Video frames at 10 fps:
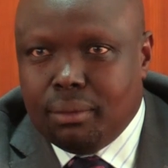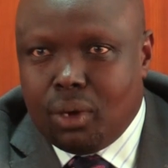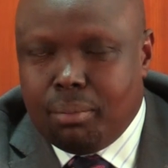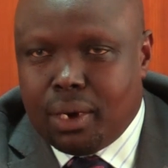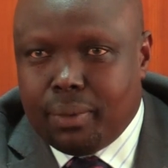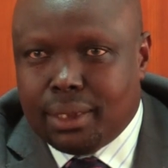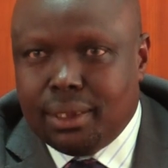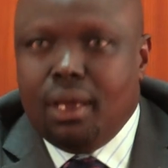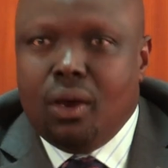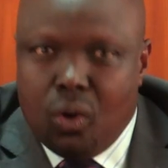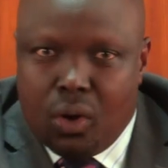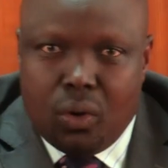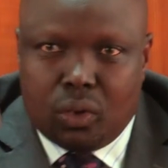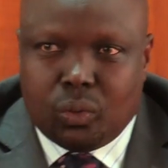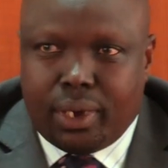or Marakwet
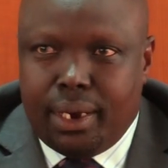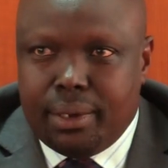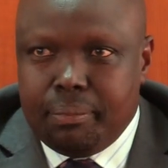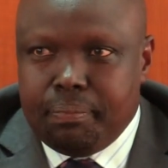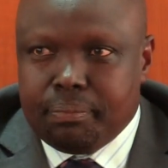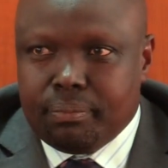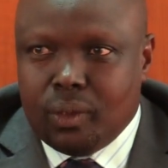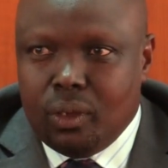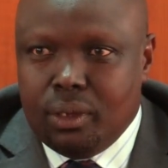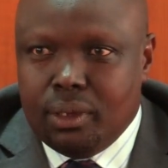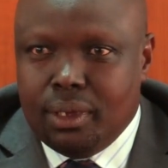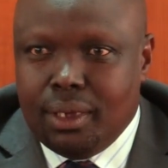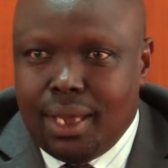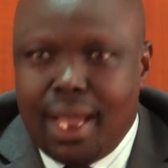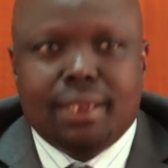or Turkana,
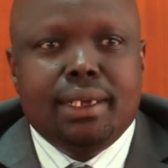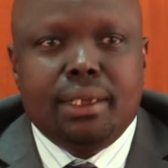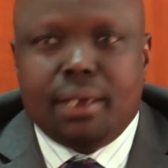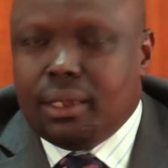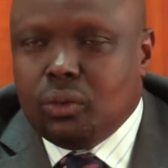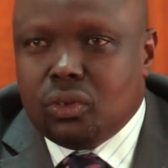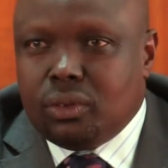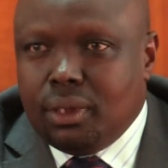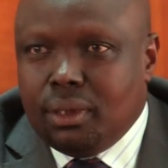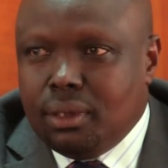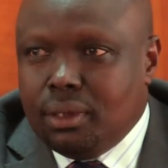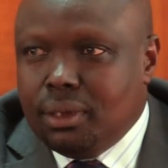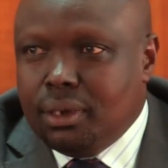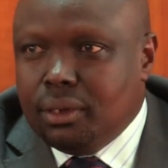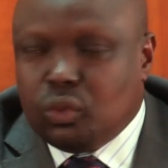are those
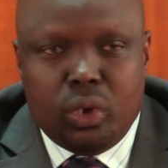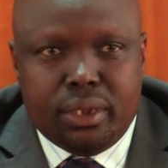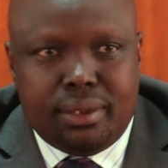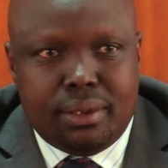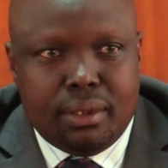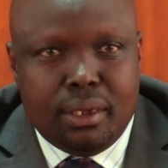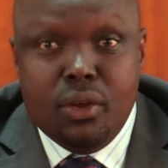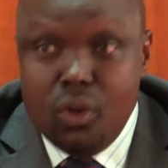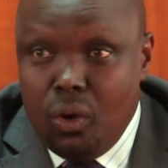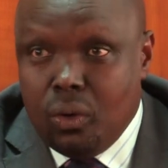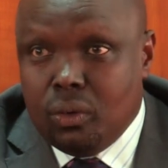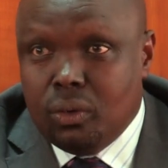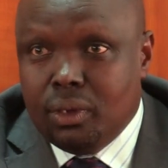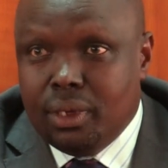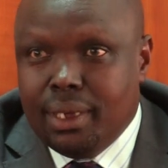toys? No.
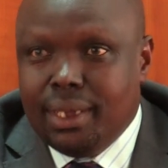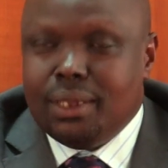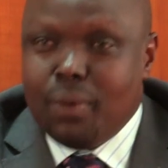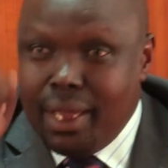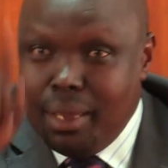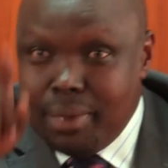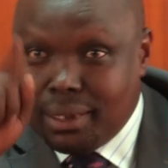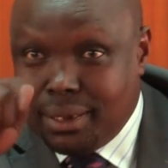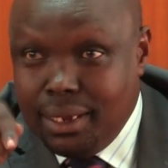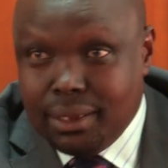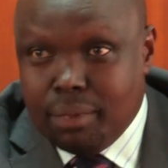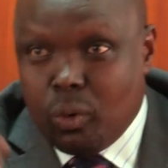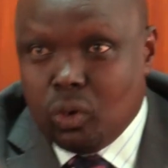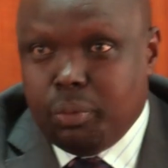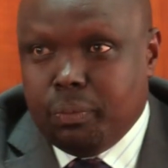They were aimed at killing the
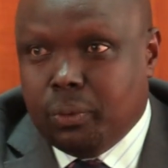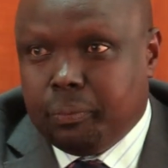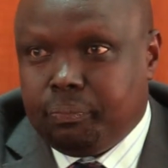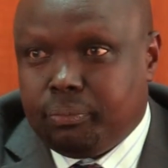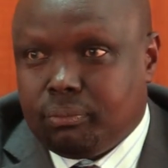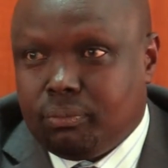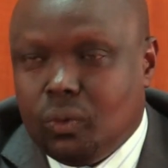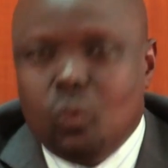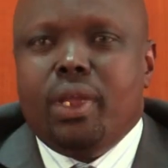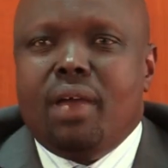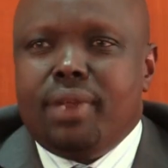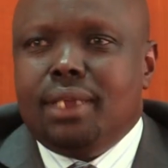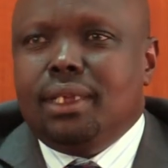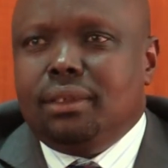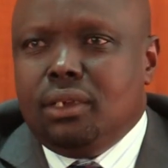Pokot people. We have
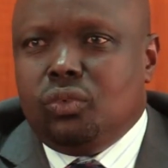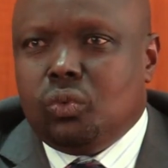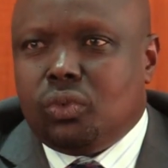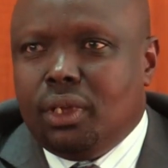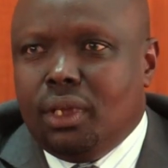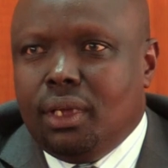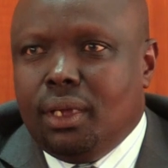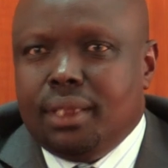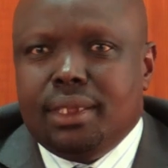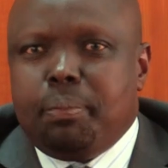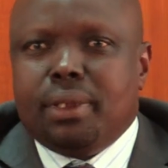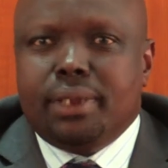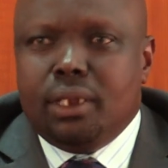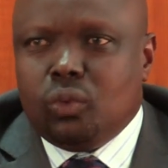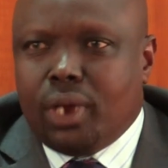raised these issues. The
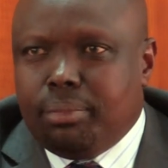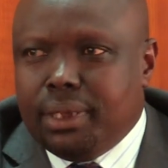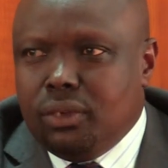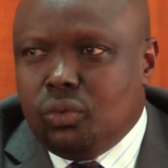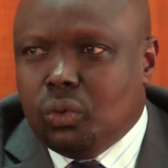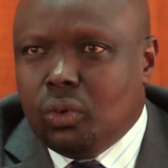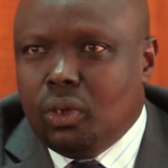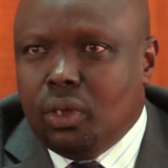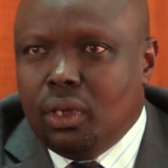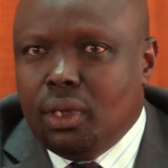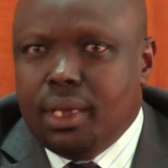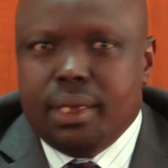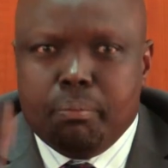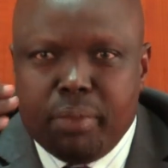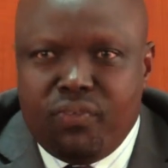president took up the issue.
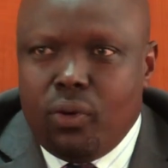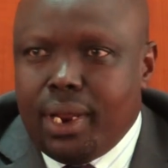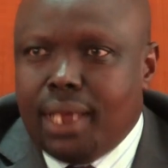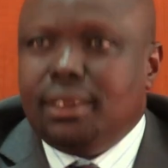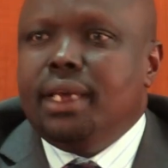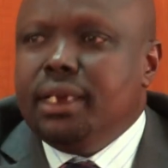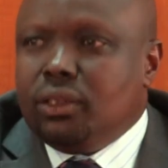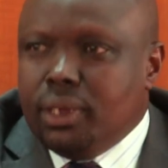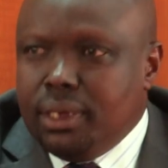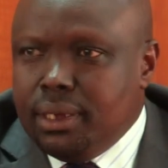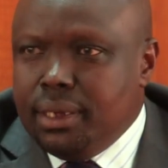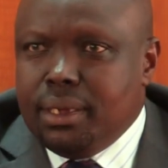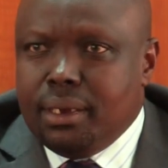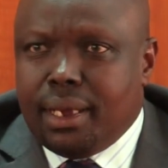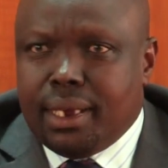Before us, he
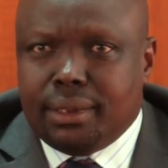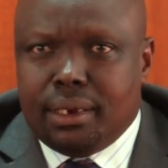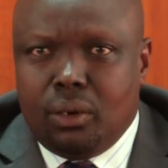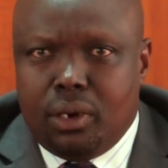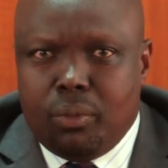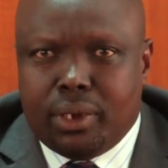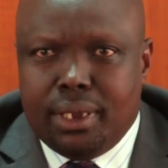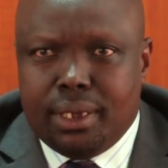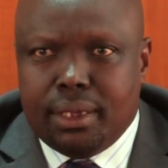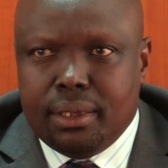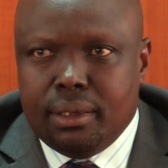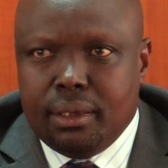directed Honorable Kindiki